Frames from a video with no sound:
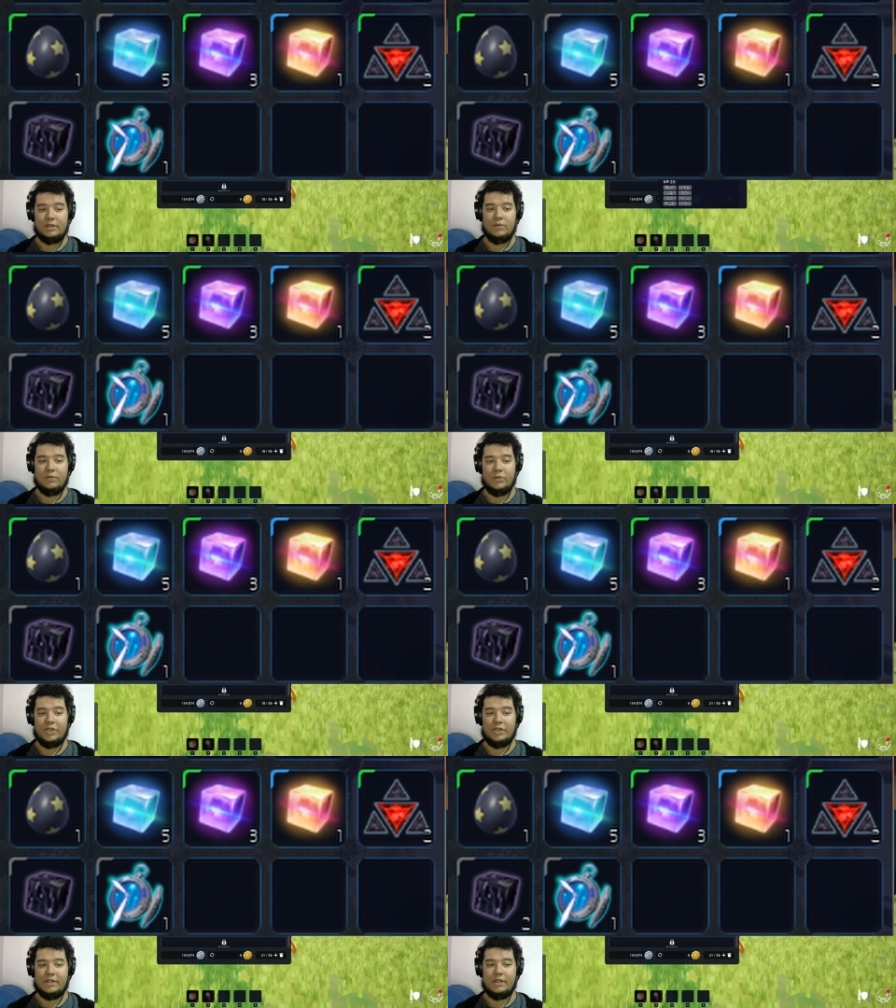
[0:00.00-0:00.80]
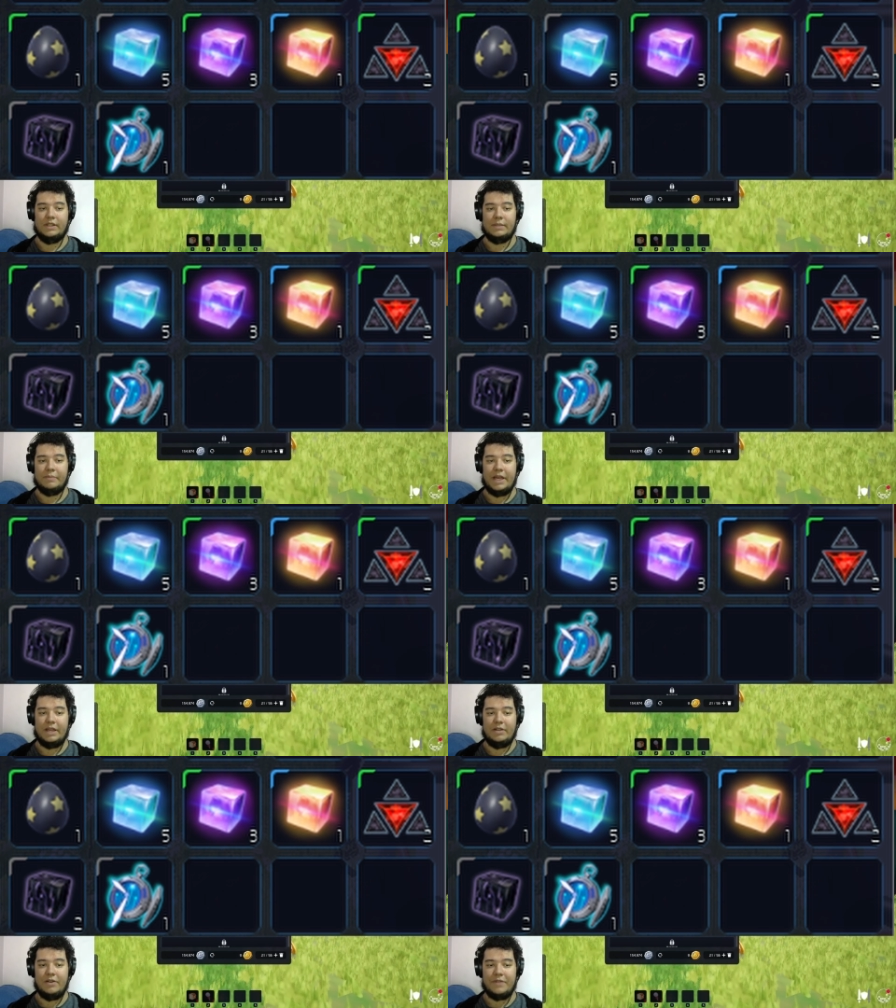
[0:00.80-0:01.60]
which is this
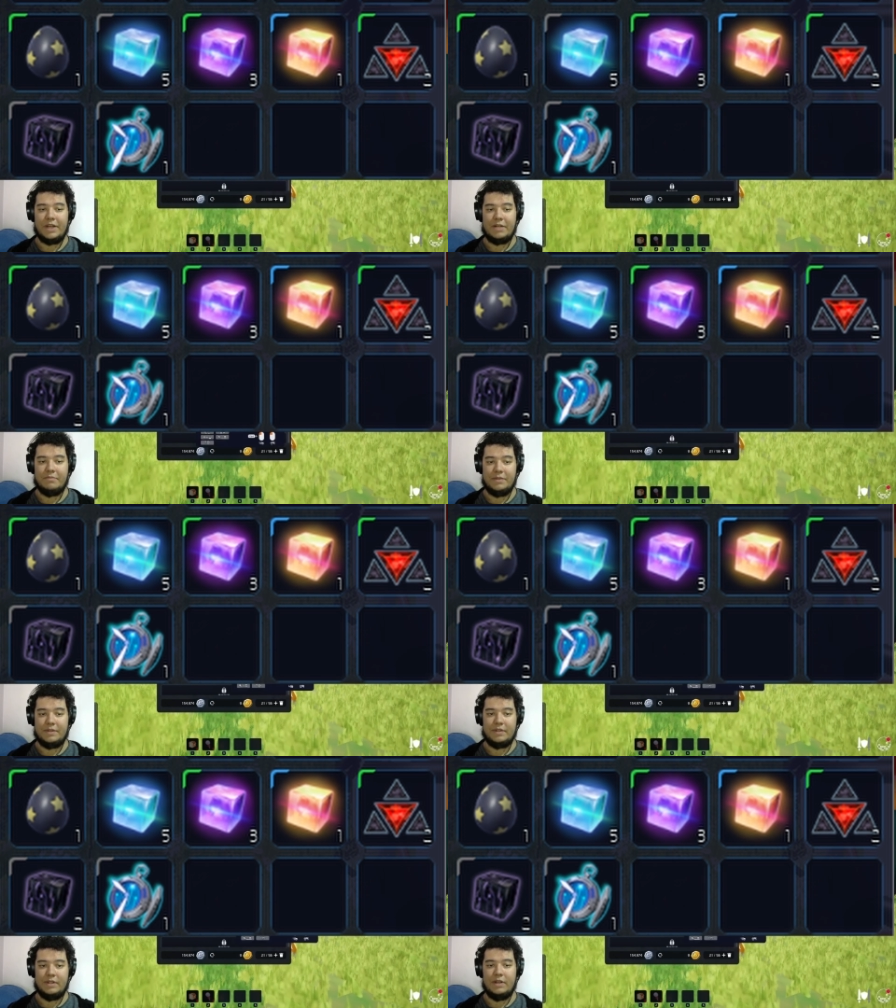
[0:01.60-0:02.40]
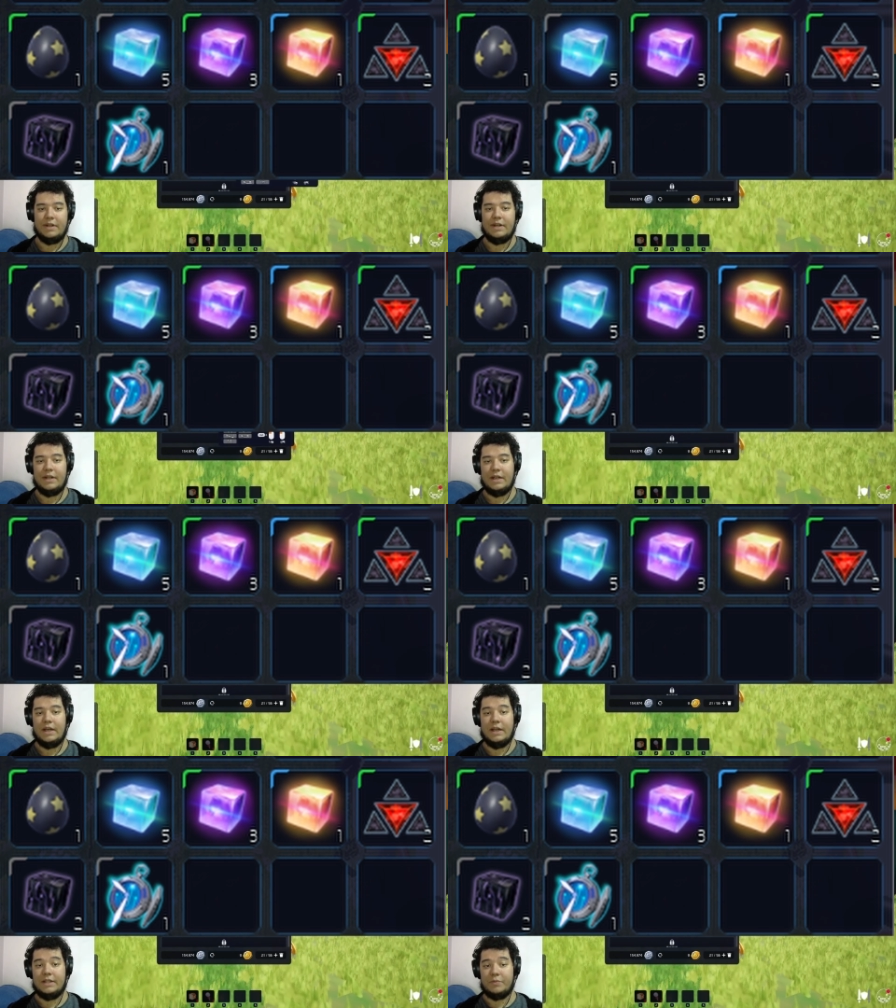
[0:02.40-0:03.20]
bag of items.
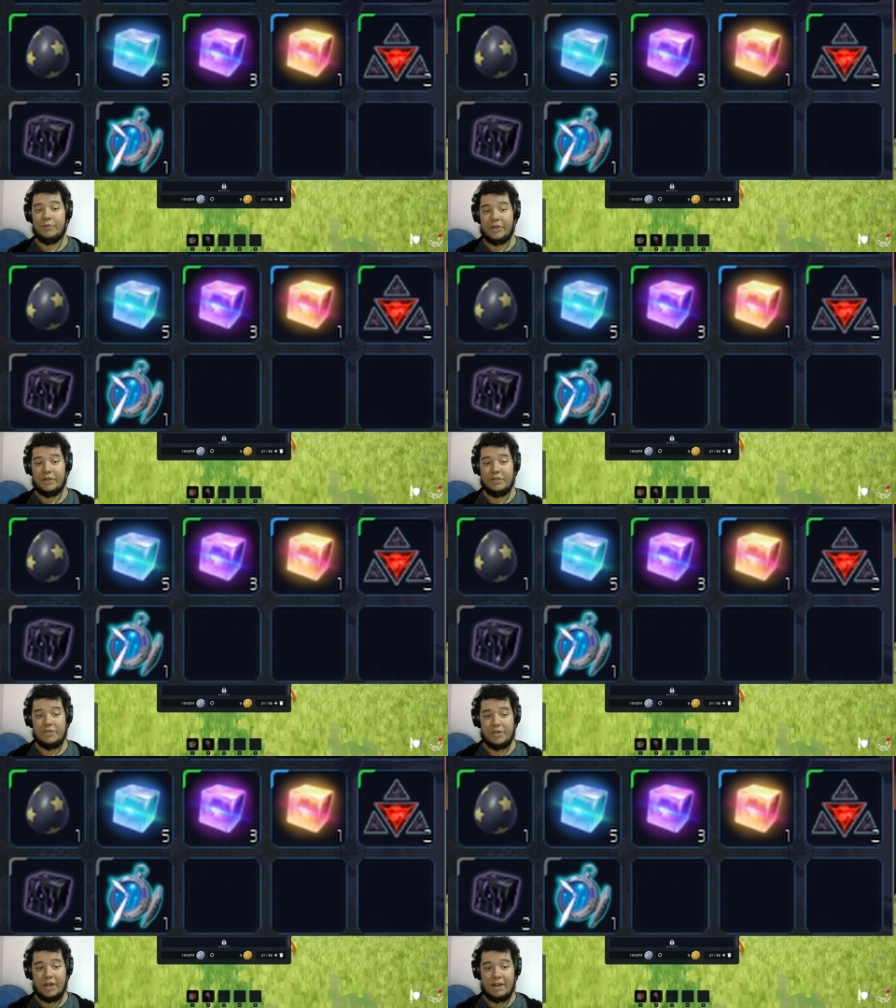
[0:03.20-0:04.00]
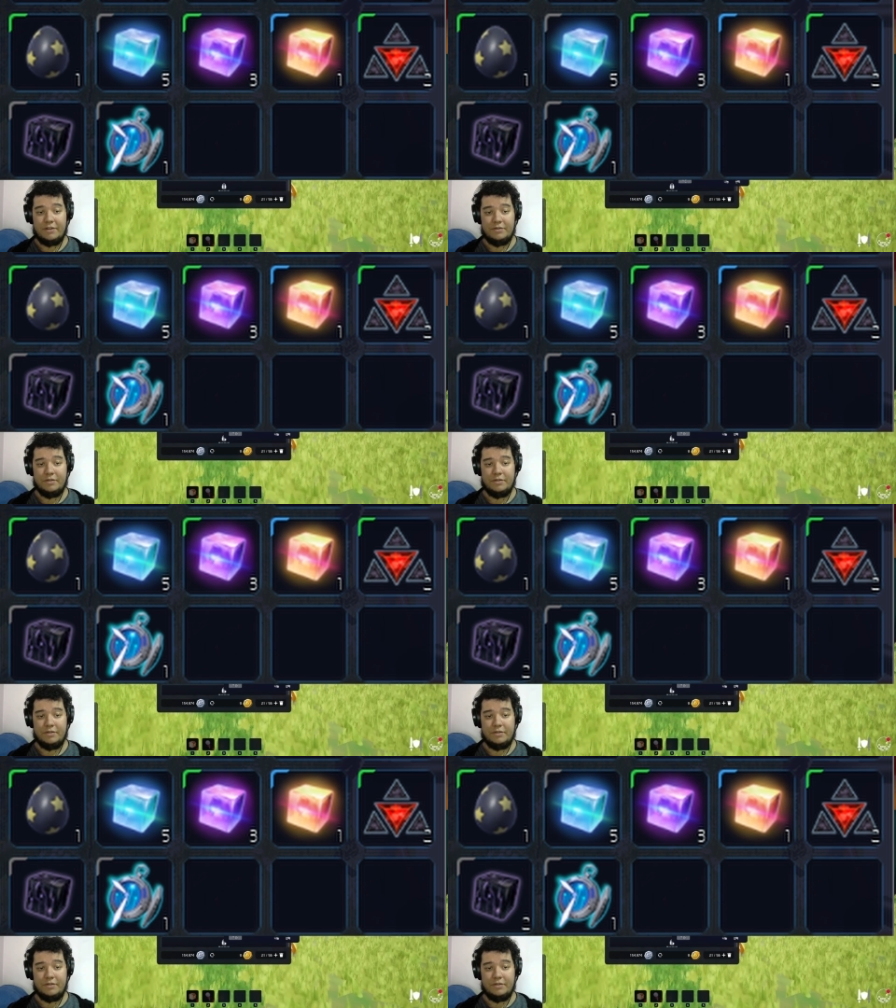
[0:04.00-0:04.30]
And it's pretty good to have.